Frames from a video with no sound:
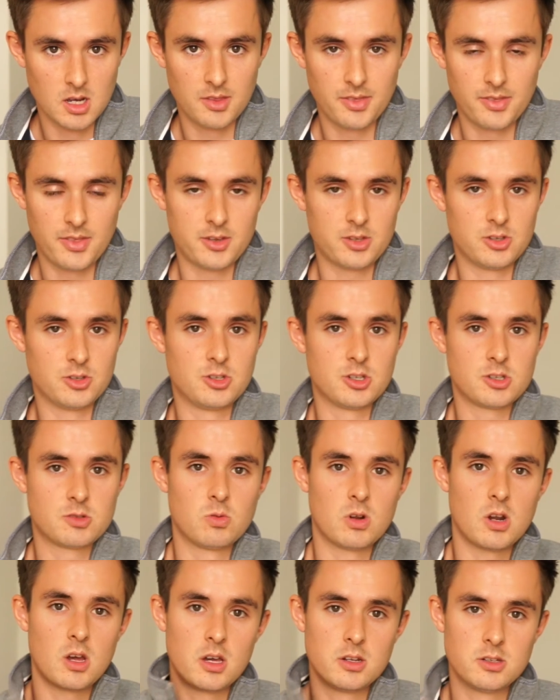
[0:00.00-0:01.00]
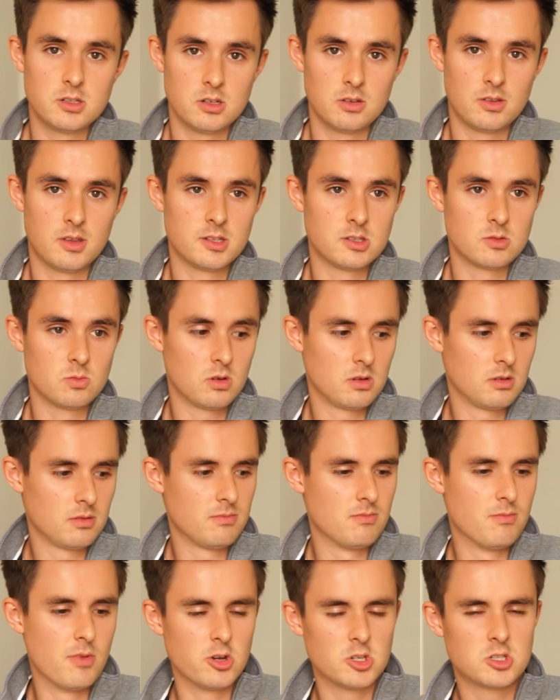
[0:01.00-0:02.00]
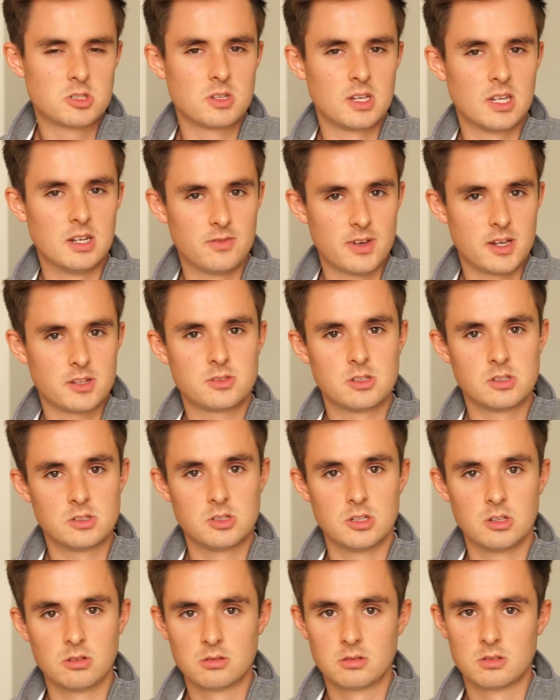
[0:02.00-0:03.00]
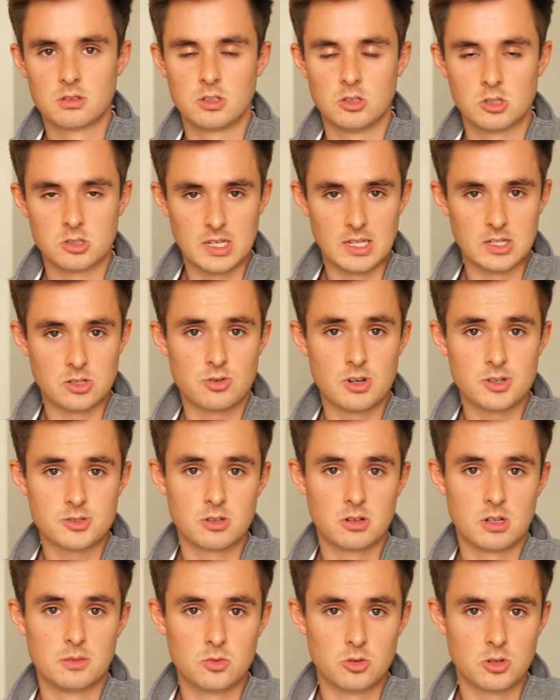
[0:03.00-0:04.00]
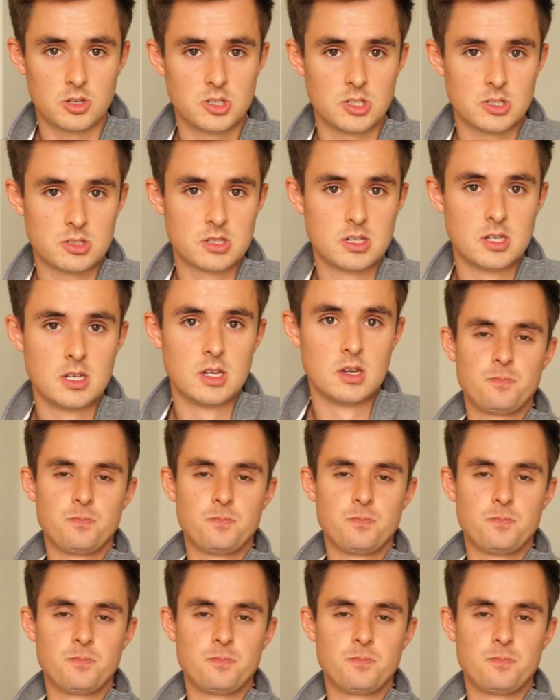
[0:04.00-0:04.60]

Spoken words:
This is just what I do, this is what most investors do, use interest-only mortgages.